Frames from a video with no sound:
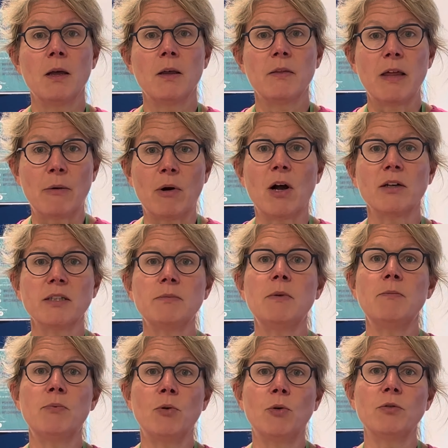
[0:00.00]
There are some
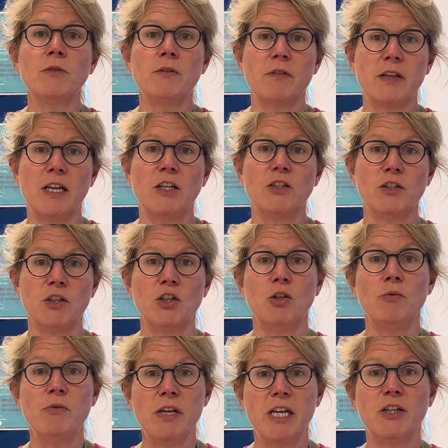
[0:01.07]
important things that you
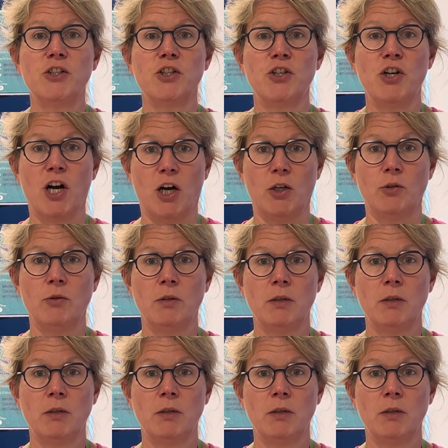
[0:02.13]
need to know.